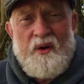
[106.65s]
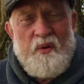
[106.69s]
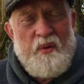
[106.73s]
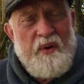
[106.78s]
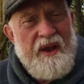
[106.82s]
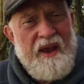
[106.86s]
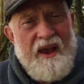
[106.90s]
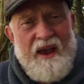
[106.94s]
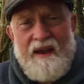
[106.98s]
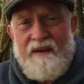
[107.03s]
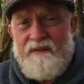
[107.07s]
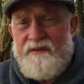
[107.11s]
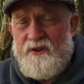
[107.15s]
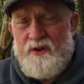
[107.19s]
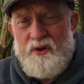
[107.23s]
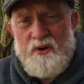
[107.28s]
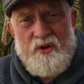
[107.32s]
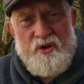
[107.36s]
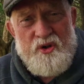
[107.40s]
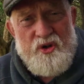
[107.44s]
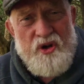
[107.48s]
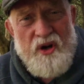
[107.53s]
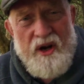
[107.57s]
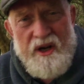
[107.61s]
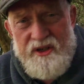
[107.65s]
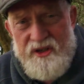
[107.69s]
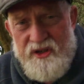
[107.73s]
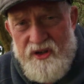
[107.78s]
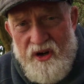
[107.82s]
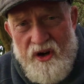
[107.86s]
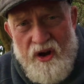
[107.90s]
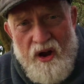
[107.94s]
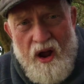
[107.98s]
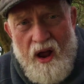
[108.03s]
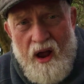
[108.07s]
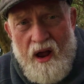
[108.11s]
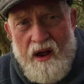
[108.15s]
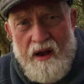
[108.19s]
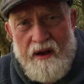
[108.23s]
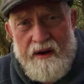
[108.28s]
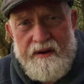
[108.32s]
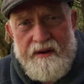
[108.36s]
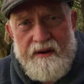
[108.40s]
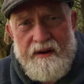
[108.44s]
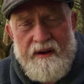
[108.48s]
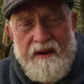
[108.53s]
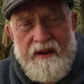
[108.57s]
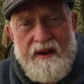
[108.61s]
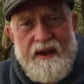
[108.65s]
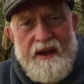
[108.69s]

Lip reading: we have to trust God.